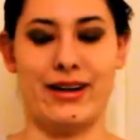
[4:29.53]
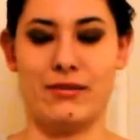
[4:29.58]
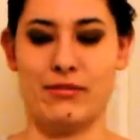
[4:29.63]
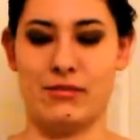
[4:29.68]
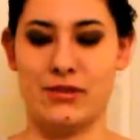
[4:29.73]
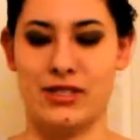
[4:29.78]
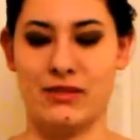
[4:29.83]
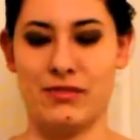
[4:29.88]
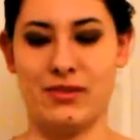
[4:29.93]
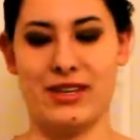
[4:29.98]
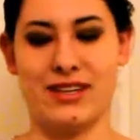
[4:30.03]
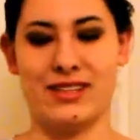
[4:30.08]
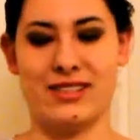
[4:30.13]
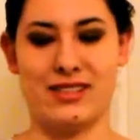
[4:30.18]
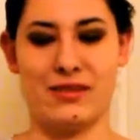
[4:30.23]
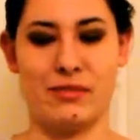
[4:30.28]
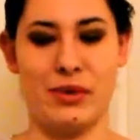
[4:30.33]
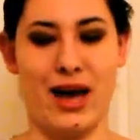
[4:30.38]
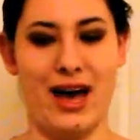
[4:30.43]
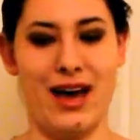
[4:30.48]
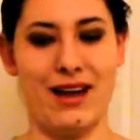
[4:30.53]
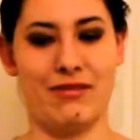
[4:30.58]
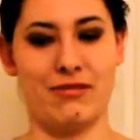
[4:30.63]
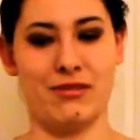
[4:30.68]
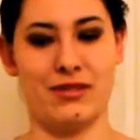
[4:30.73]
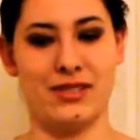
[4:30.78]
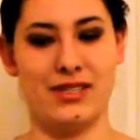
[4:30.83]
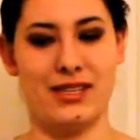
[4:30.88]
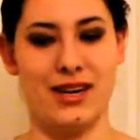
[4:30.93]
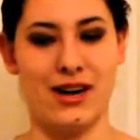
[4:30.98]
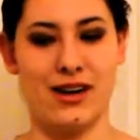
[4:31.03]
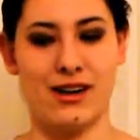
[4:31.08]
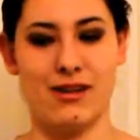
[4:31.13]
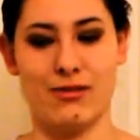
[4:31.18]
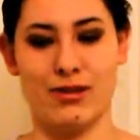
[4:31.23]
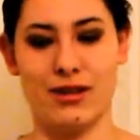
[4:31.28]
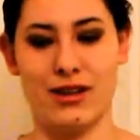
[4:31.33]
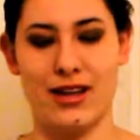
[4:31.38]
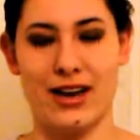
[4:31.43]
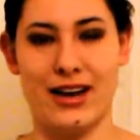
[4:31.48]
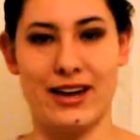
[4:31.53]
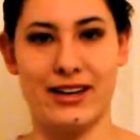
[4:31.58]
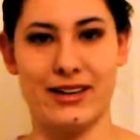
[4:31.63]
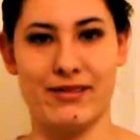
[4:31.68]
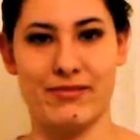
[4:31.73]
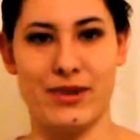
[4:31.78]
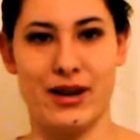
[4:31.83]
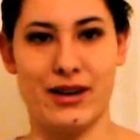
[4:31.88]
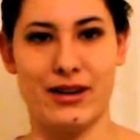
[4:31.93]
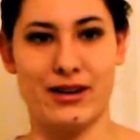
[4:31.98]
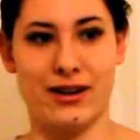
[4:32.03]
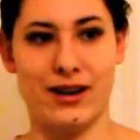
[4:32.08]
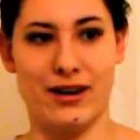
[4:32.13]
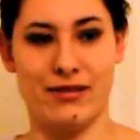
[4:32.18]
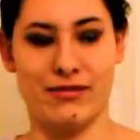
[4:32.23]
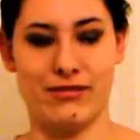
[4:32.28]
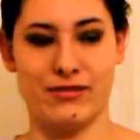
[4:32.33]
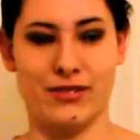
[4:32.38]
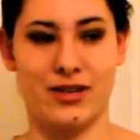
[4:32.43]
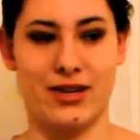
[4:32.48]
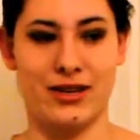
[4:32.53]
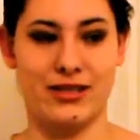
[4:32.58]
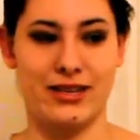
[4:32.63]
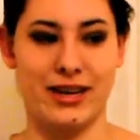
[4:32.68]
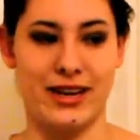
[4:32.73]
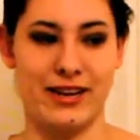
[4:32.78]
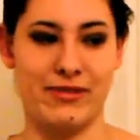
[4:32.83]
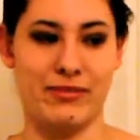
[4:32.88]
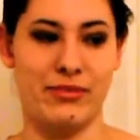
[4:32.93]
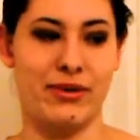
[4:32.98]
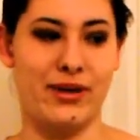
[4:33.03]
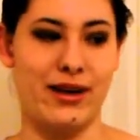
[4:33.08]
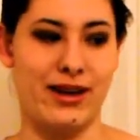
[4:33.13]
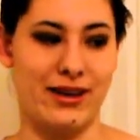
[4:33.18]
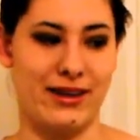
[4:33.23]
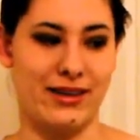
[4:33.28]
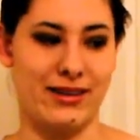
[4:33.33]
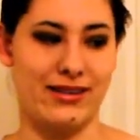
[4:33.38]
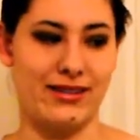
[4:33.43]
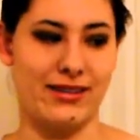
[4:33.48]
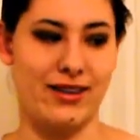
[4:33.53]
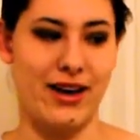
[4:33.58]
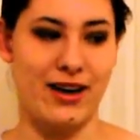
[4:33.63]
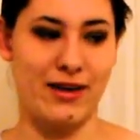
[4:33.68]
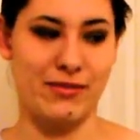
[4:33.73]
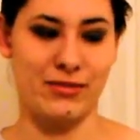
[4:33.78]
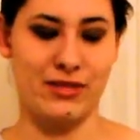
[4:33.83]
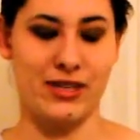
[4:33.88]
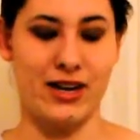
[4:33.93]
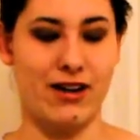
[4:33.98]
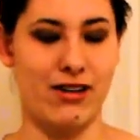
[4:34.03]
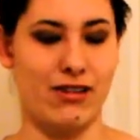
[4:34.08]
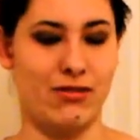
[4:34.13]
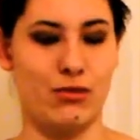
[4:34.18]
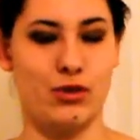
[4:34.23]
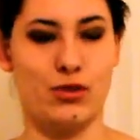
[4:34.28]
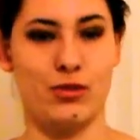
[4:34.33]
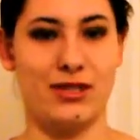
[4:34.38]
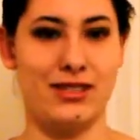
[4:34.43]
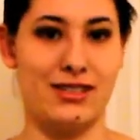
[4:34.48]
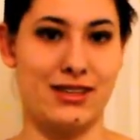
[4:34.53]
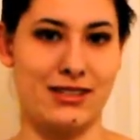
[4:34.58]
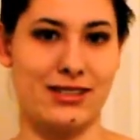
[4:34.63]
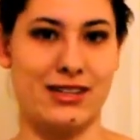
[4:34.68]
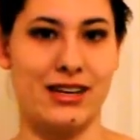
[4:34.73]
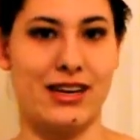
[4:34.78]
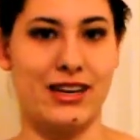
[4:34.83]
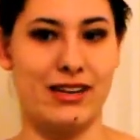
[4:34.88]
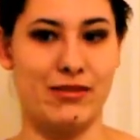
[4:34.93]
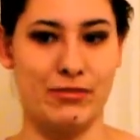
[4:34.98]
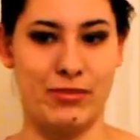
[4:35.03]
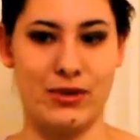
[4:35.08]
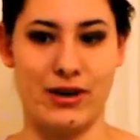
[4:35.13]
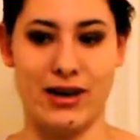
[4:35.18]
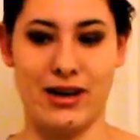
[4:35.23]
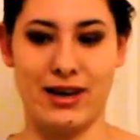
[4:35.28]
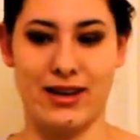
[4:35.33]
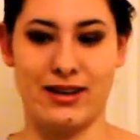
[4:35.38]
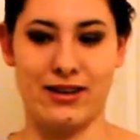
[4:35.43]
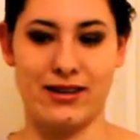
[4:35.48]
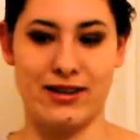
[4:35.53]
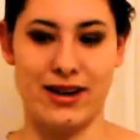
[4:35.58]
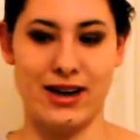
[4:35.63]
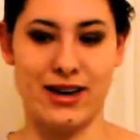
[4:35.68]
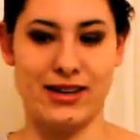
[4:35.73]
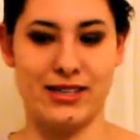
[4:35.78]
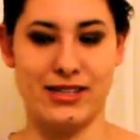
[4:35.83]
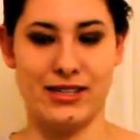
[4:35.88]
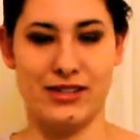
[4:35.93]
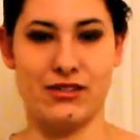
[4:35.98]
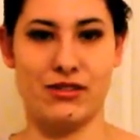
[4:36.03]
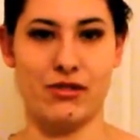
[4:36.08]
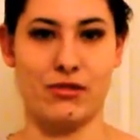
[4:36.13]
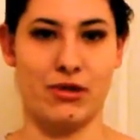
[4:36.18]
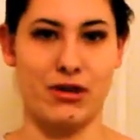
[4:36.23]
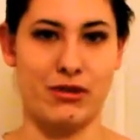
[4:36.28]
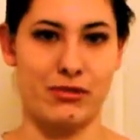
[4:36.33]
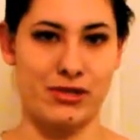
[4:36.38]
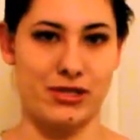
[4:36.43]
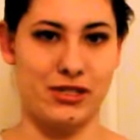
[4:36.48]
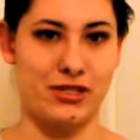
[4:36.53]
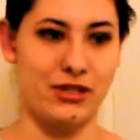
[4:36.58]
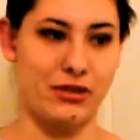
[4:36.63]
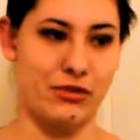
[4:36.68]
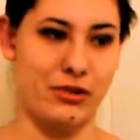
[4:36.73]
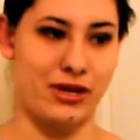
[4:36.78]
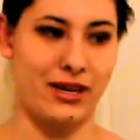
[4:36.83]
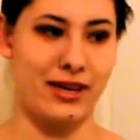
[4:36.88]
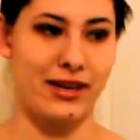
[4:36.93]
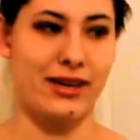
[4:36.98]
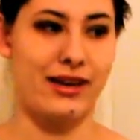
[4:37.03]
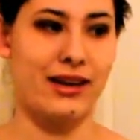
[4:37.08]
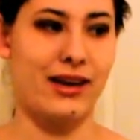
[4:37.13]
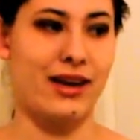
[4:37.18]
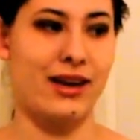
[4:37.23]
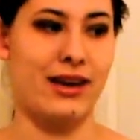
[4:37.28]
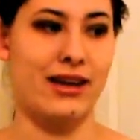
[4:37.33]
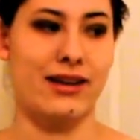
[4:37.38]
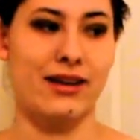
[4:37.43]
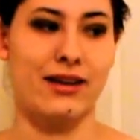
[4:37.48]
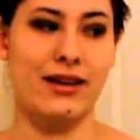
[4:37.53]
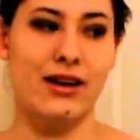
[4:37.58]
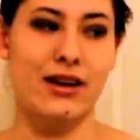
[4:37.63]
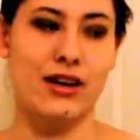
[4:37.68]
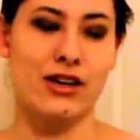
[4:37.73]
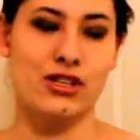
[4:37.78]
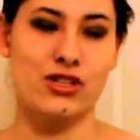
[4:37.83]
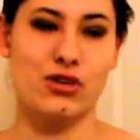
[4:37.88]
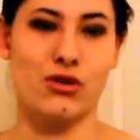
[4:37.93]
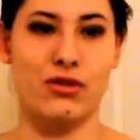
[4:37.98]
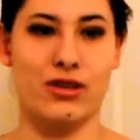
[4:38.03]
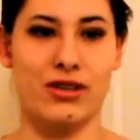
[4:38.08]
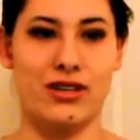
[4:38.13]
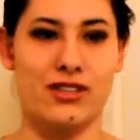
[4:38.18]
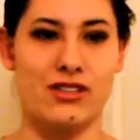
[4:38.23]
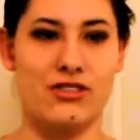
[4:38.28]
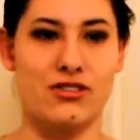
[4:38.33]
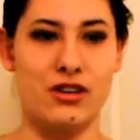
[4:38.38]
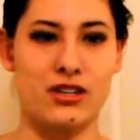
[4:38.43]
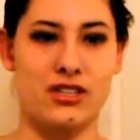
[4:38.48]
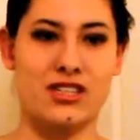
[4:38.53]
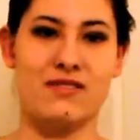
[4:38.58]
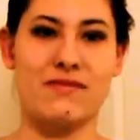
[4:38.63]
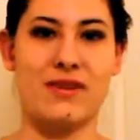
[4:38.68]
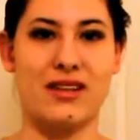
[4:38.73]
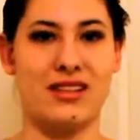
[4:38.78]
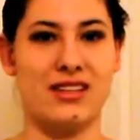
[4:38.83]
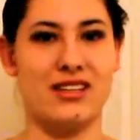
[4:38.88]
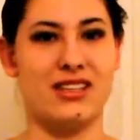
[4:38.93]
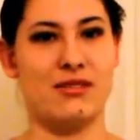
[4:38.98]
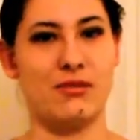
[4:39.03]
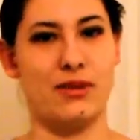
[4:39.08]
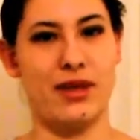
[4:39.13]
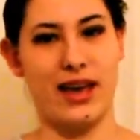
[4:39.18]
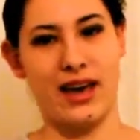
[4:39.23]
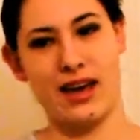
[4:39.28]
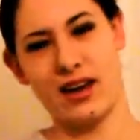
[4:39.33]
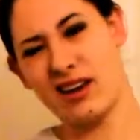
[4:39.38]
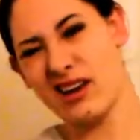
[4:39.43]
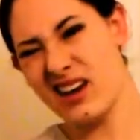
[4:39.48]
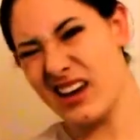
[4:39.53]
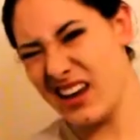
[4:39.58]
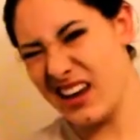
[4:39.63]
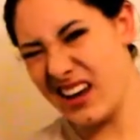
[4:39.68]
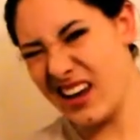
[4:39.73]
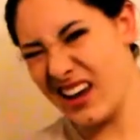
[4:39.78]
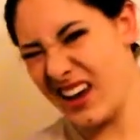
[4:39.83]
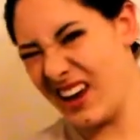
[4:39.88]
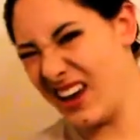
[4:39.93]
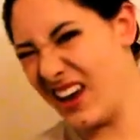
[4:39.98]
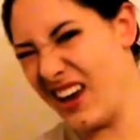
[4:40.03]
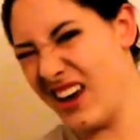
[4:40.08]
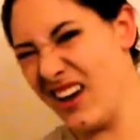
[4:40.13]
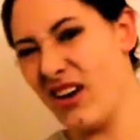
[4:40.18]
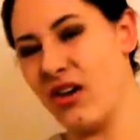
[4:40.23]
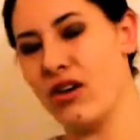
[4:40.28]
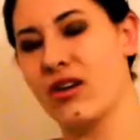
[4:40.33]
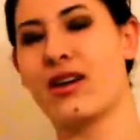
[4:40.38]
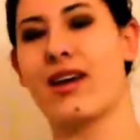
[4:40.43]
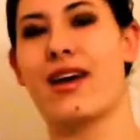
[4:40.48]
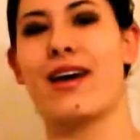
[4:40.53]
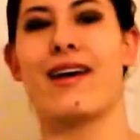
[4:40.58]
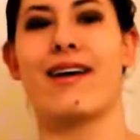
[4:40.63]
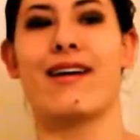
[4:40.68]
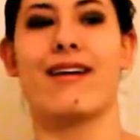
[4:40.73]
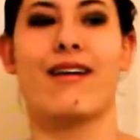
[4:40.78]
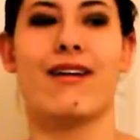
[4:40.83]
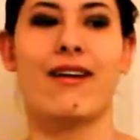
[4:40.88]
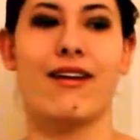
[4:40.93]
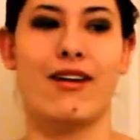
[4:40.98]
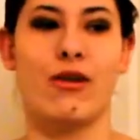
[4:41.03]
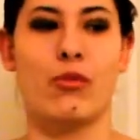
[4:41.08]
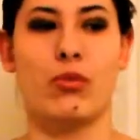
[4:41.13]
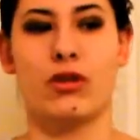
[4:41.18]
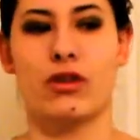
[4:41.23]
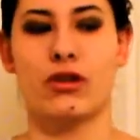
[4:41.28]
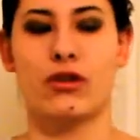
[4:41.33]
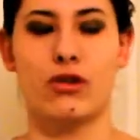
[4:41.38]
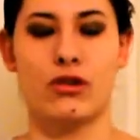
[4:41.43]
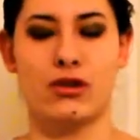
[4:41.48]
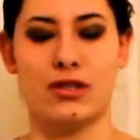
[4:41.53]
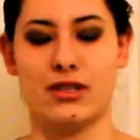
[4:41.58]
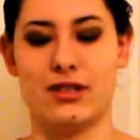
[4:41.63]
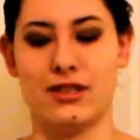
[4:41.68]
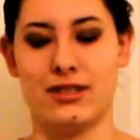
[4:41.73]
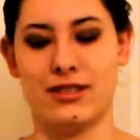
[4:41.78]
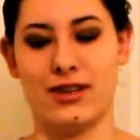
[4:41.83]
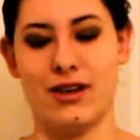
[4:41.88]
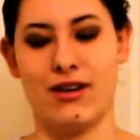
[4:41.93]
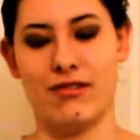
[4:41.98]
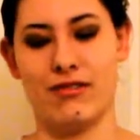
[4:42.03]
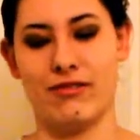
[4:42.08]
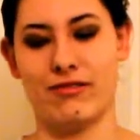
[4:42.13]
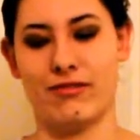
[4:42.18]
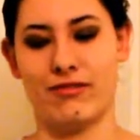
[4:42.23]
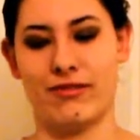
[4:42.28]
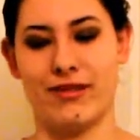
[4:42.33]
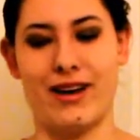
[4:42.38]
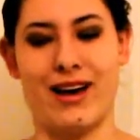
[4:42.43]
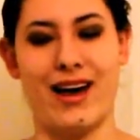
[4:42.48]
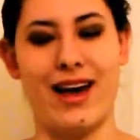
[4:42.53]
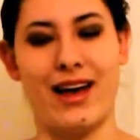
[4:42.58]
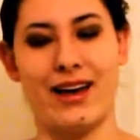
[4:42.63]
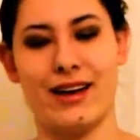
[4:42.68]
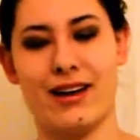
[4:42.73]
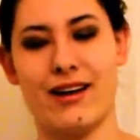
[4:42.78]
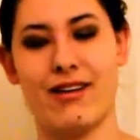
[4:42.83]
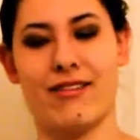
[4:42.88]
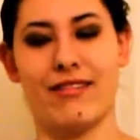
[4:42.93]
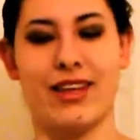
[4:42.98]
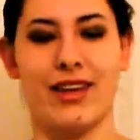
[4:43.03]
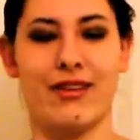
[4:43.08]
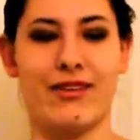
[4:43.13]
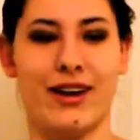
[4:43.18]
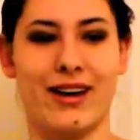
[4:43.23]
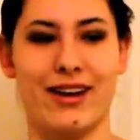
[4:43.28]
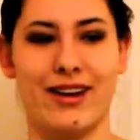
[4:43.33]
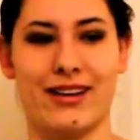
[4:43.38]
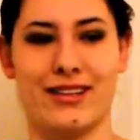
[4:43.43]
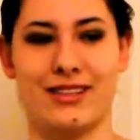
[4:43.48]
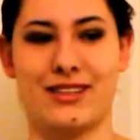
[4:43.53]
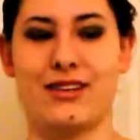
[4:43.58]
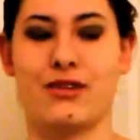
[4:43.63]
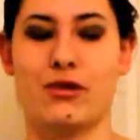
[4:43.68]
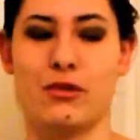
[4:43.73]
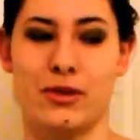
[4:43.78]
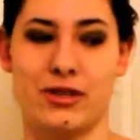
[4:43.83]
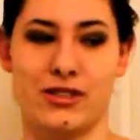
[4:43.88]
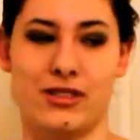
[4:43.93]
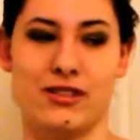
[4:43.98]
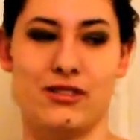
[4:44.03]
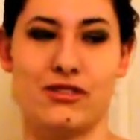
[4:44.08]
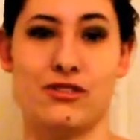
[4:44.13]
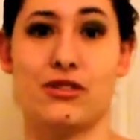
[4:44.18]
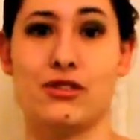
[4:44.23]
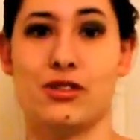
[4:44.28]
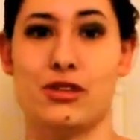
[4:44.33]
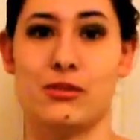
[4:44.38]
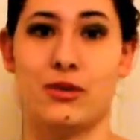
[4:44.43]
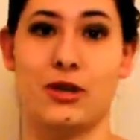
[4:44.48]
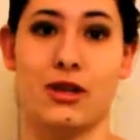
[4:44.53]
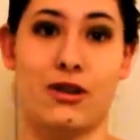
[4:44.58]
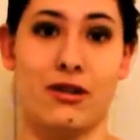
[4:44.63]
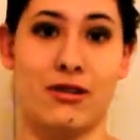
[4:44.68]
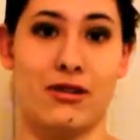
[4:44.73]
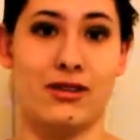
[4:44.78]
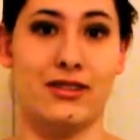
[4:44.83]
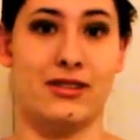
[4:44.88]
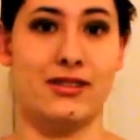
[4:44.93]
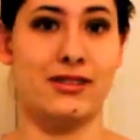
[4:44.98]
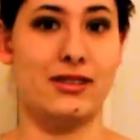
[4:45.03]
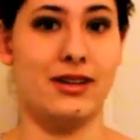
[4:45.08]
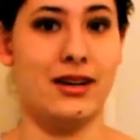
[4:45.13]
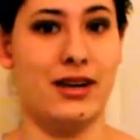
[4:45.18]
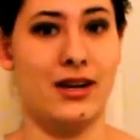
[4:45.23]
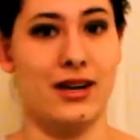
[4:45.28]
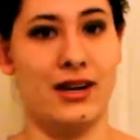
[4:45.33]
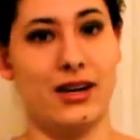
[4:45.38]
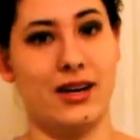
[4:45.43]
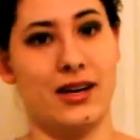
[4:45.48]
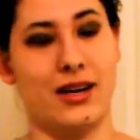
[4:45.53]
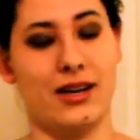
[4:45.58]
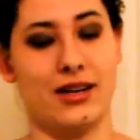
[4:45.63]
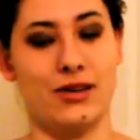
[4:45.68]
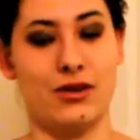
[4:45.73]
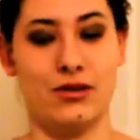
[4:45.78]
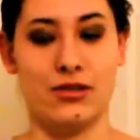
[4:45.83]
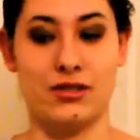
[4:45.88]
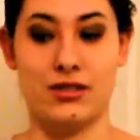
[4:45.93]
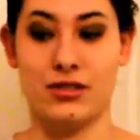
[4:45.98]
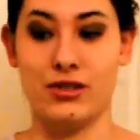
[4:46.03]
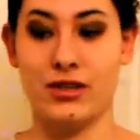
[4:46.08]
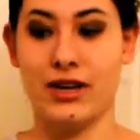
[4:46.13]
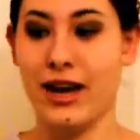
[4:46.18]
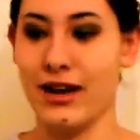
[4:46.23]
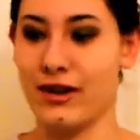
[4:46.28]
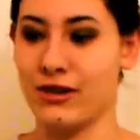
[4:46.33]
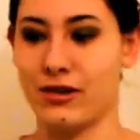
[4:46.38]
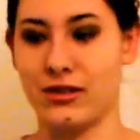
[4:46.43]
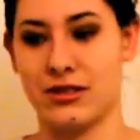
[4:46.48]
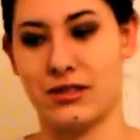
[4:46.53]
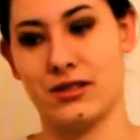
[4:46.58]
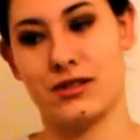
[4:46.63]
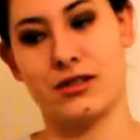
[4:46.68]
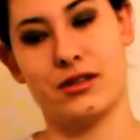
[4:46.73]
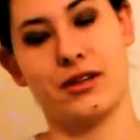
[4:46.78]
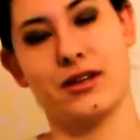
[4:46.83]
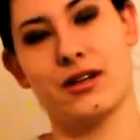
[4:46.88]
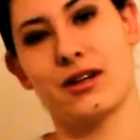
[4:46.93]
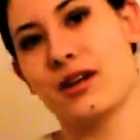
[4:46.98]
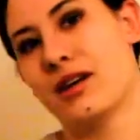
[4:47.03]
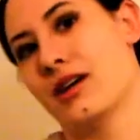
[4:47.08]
simply because the pattern was terrible. I made it out of duct tape, and I'm terrible with duct tape, and I didn't know what I was doing, and sure, the construction methods were like, okay, but the corset itself, I can't really wear it. It's almost as tubular as a Corsets UK corset, so